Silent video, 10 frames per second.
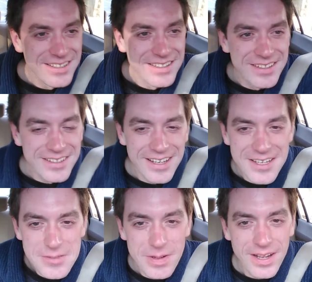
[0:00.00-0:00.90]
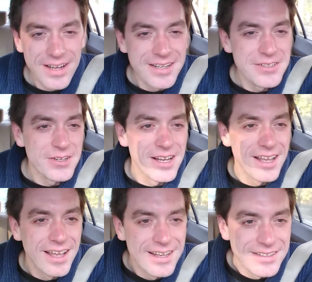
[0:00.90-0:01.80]
Your legs behind your
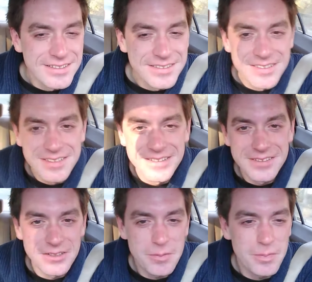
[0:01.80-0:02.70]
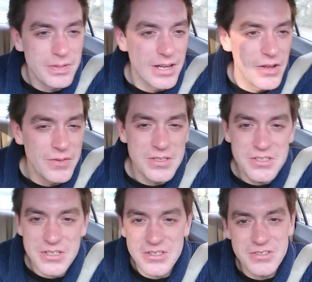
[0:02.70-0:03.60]
head and your pelvis
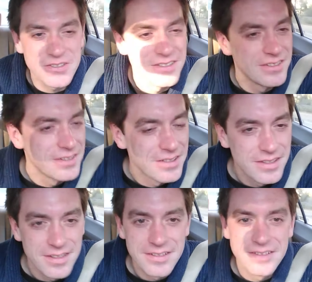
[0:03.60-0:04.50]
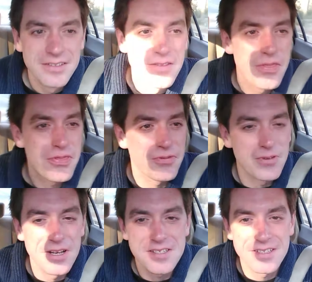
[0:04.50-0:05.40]
just
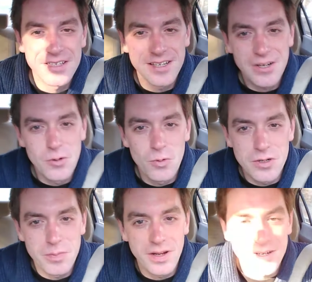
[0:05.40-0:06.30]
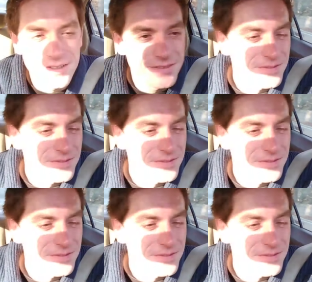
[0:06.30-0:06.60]
thrusting like a woodpecker.